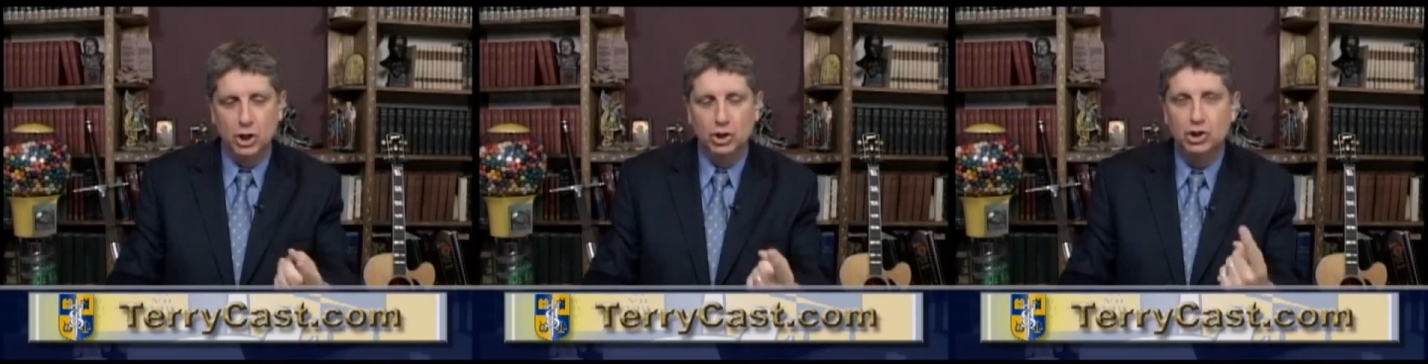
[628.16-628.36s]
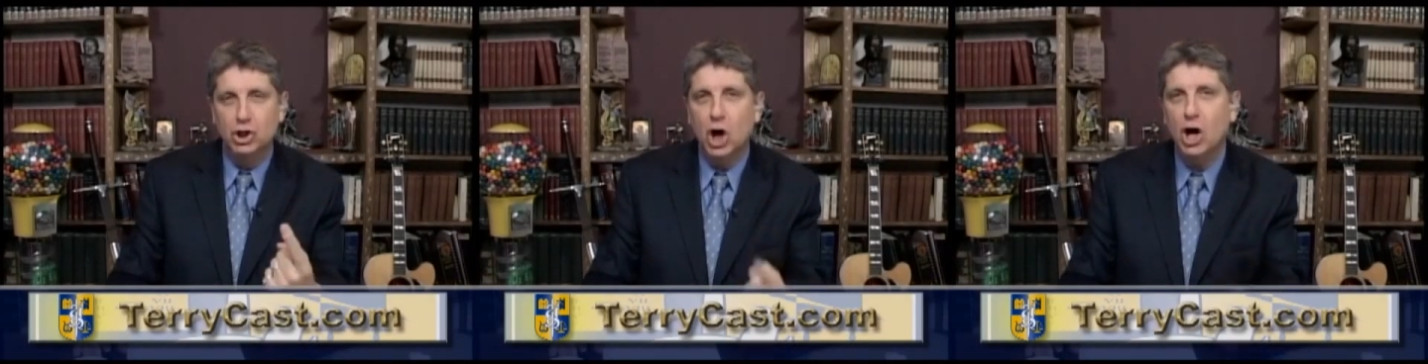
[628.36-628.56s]

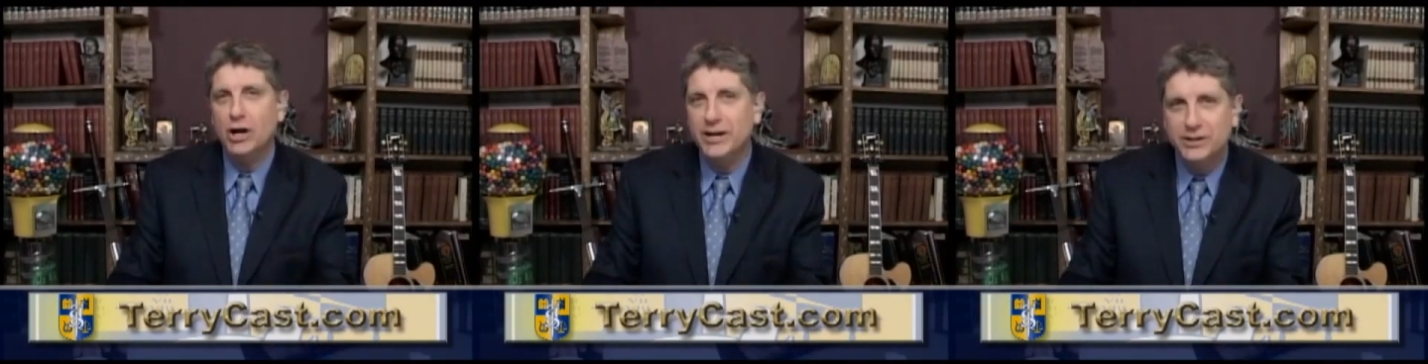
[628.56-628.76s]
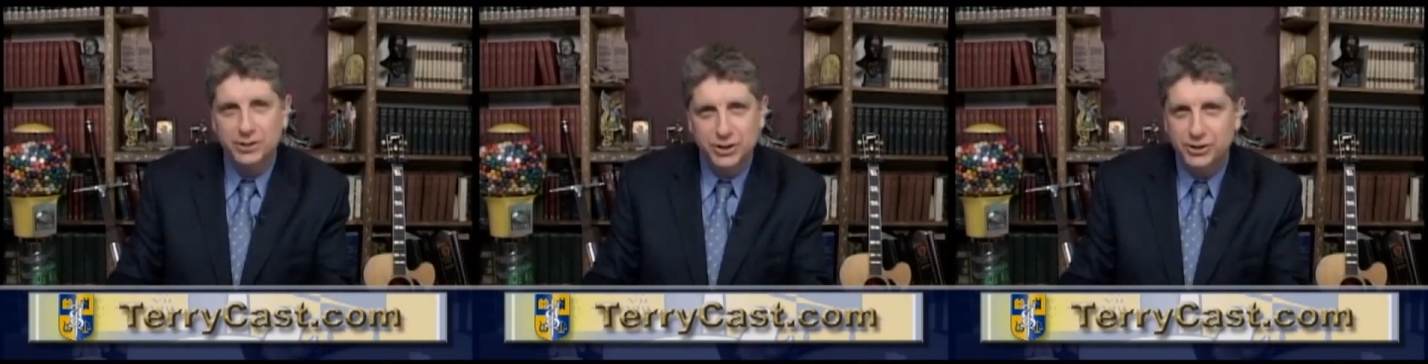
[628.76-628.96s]

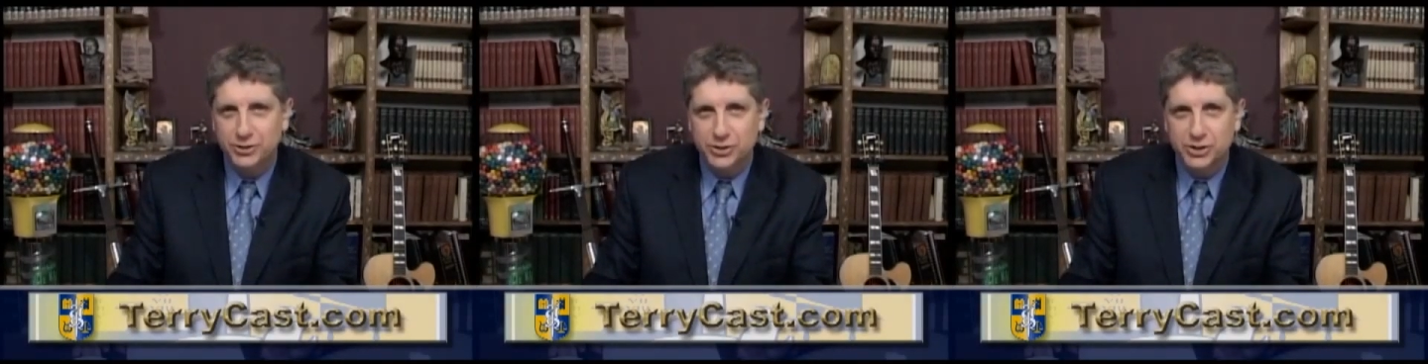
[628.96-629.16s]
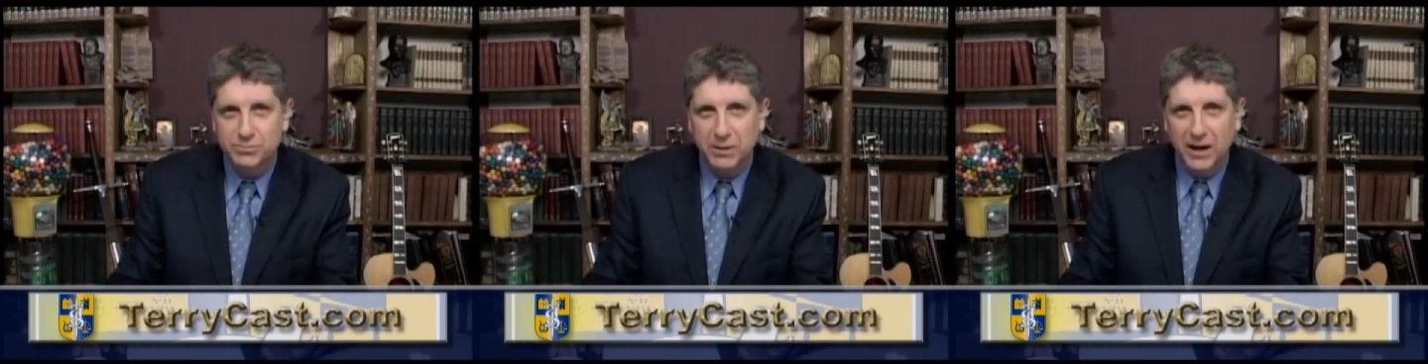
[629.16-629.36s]
talking to
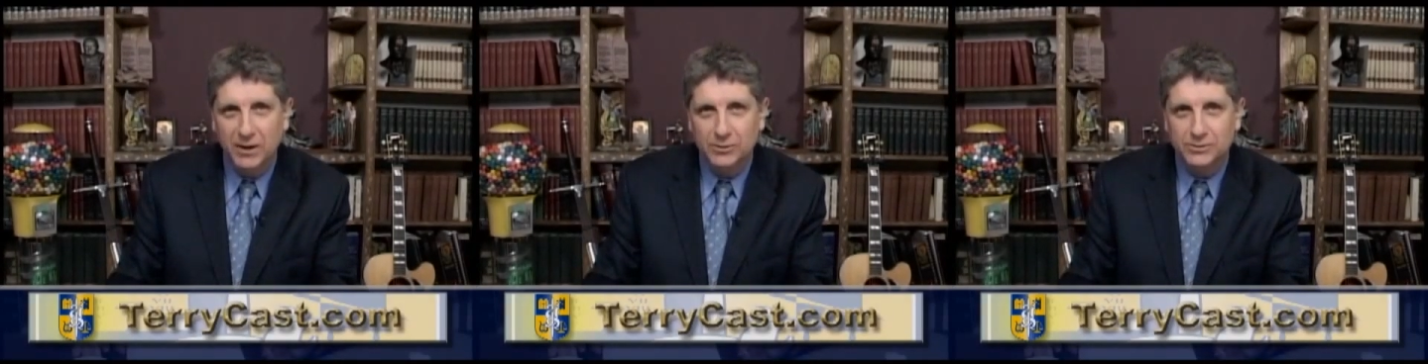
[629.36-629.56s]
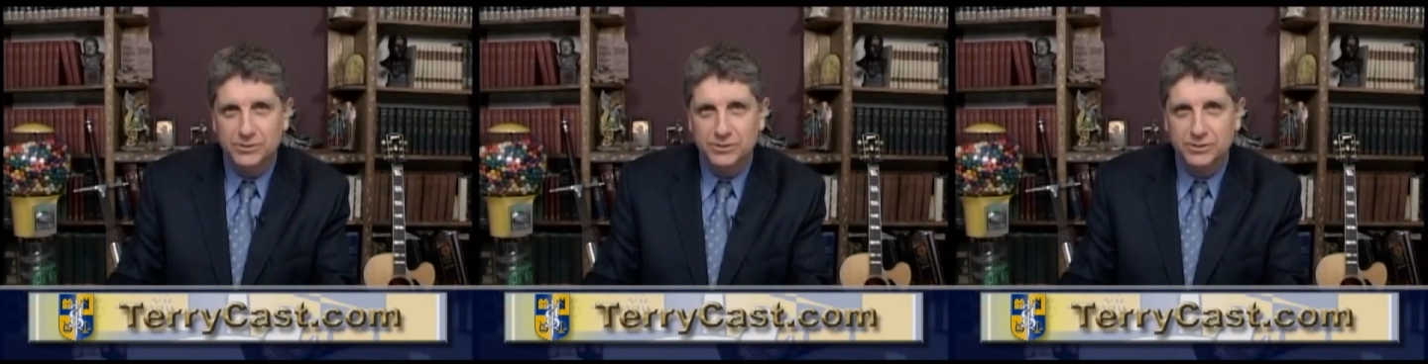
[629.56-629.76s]
your
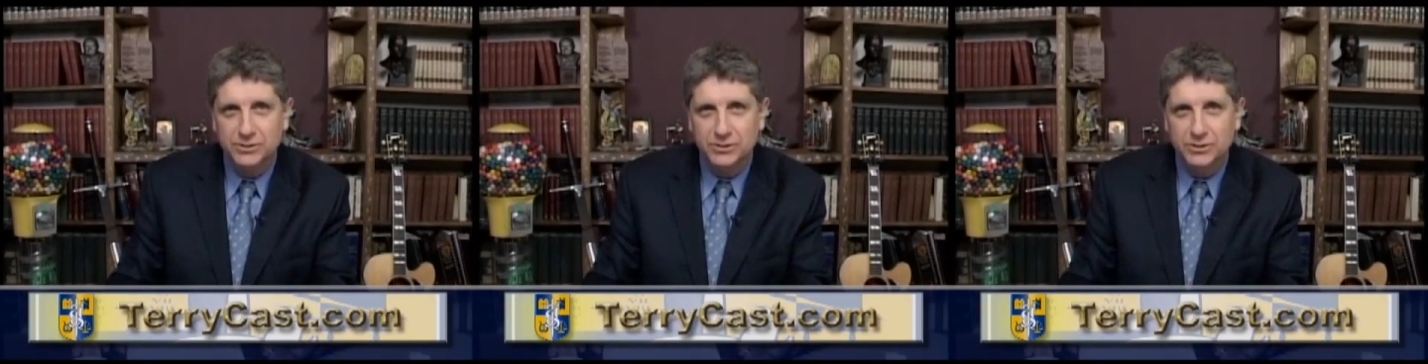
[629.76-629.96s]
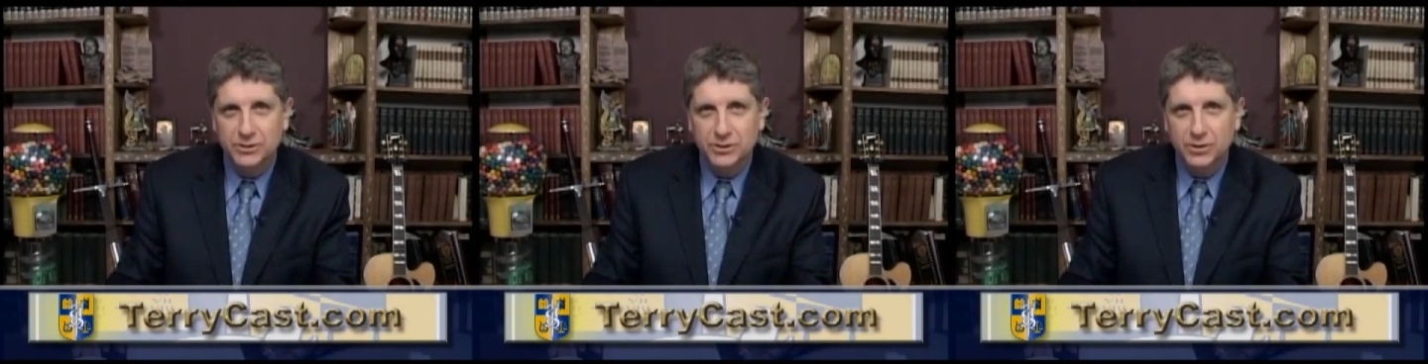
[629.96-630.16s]
spouse,
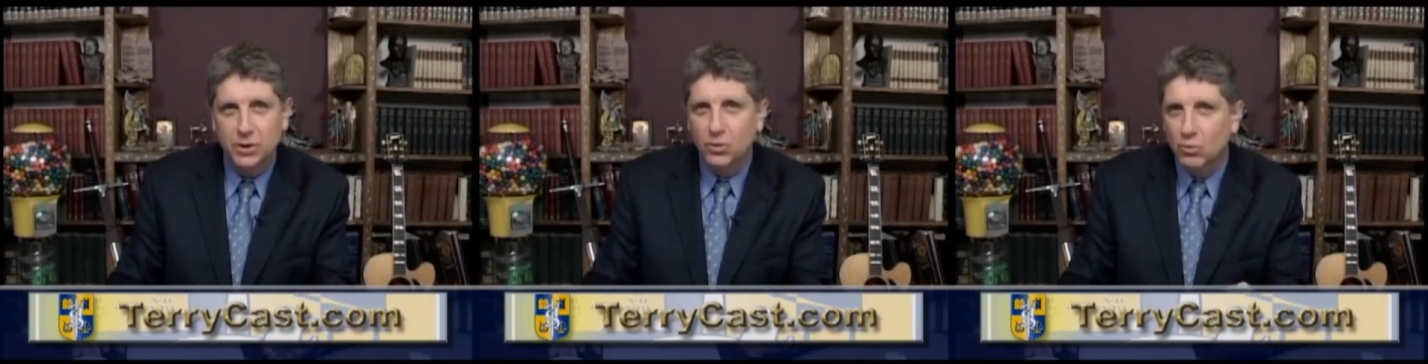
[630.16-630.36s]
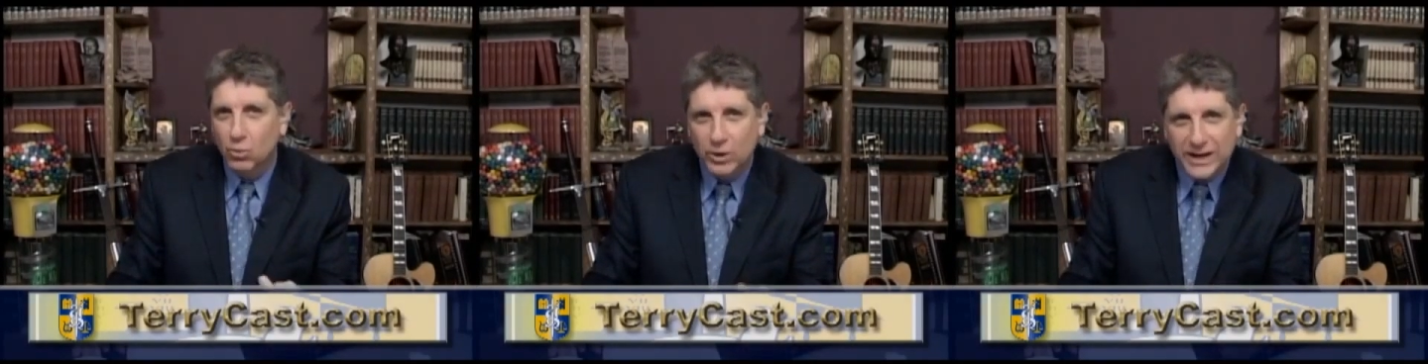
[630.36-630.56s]

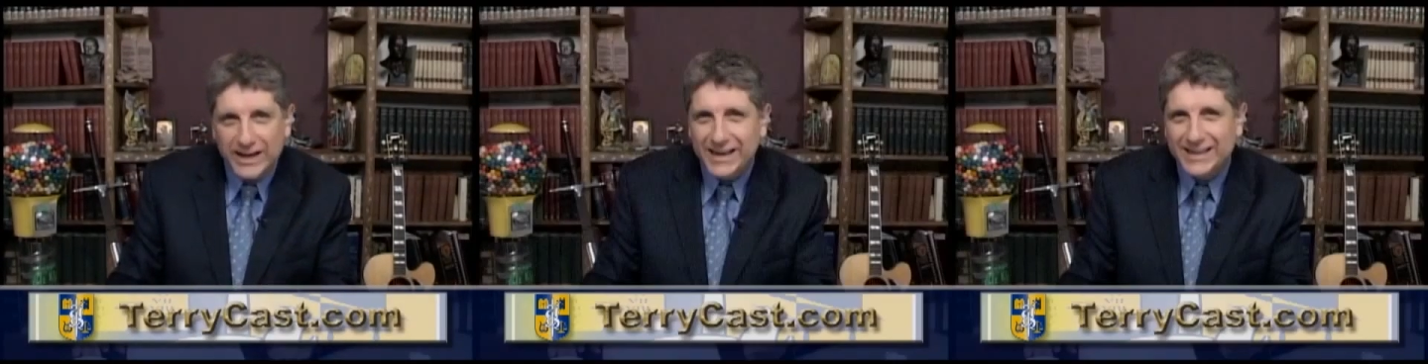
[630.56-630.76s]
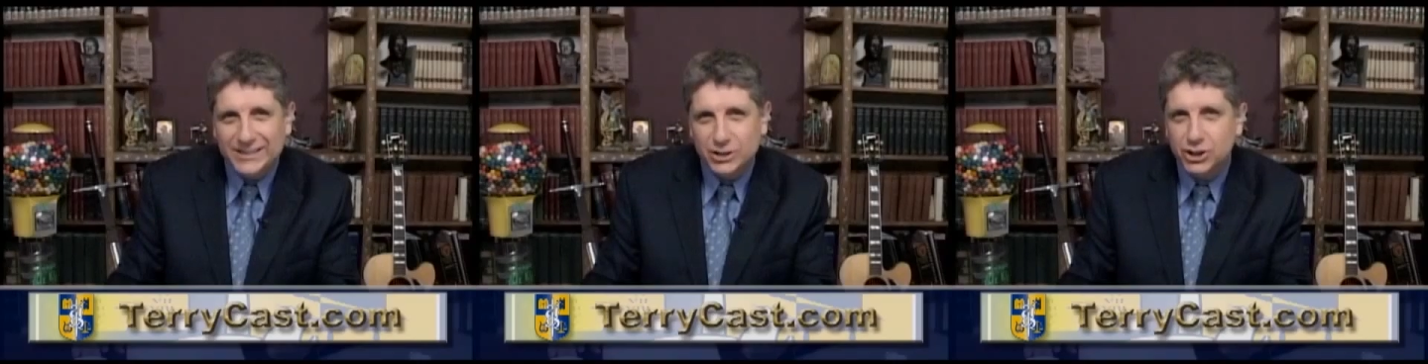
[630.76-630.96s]

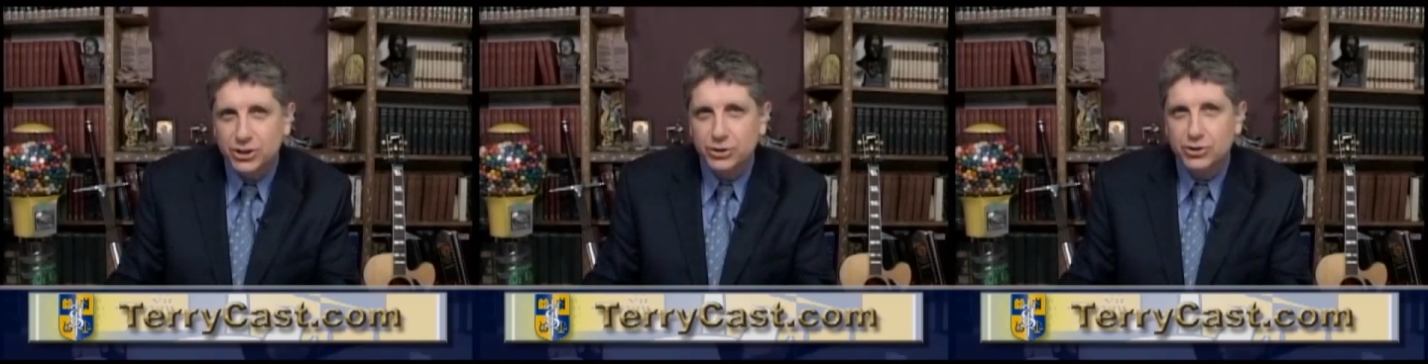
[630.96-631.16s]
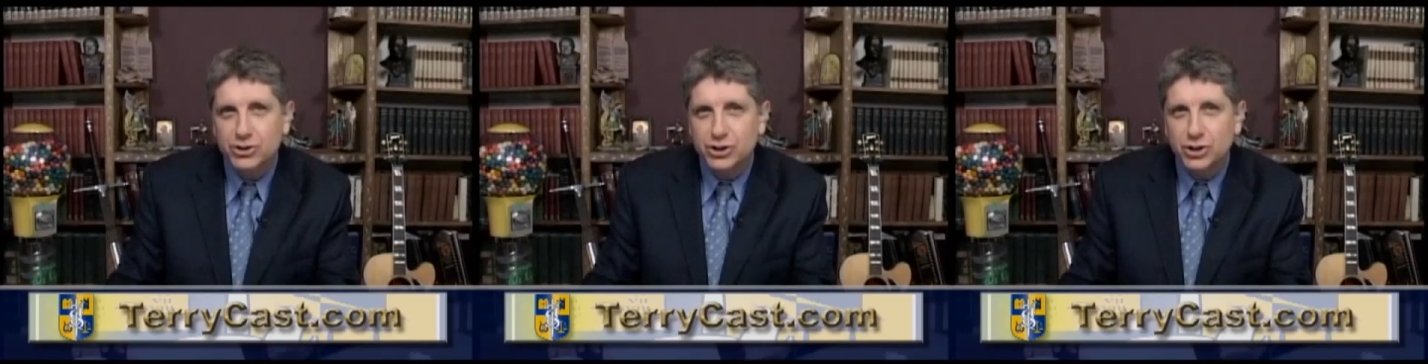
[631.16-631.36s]
reading to
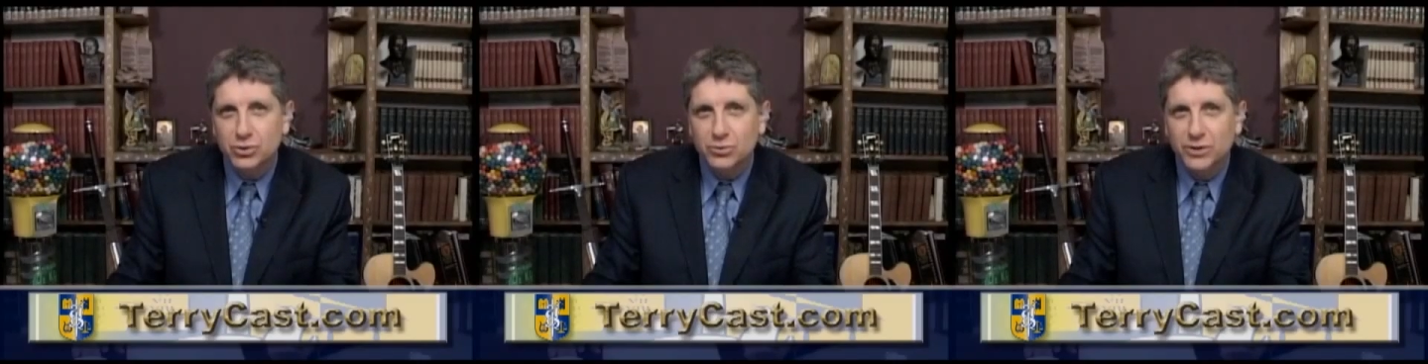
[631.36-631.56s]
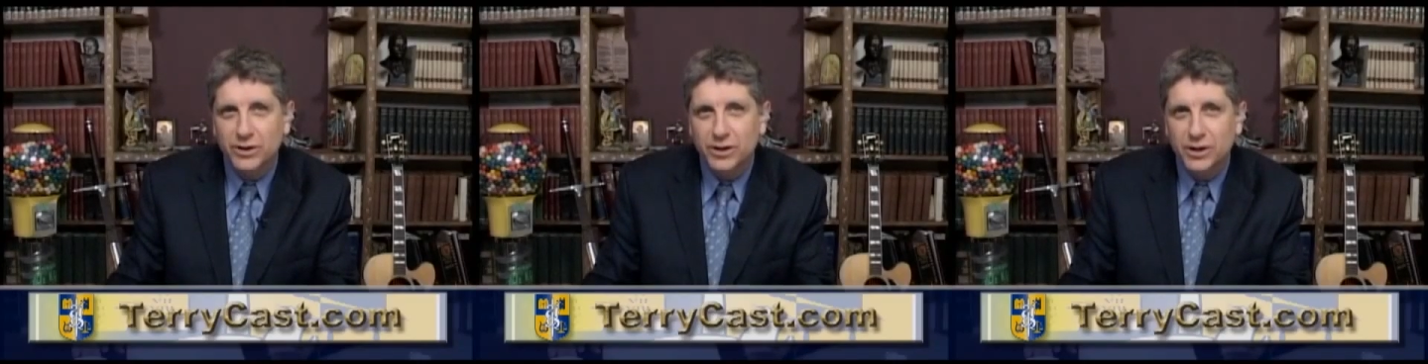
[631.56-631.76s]
your
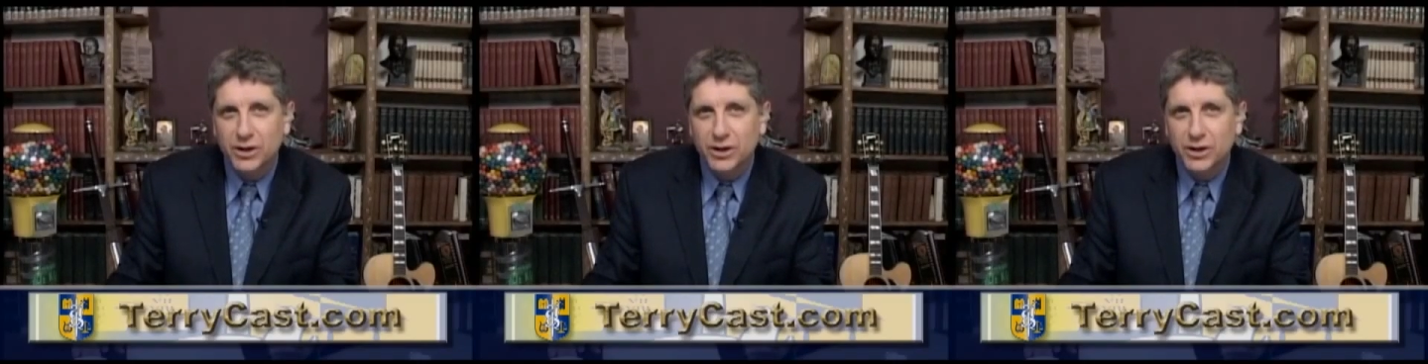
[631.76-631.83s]
children,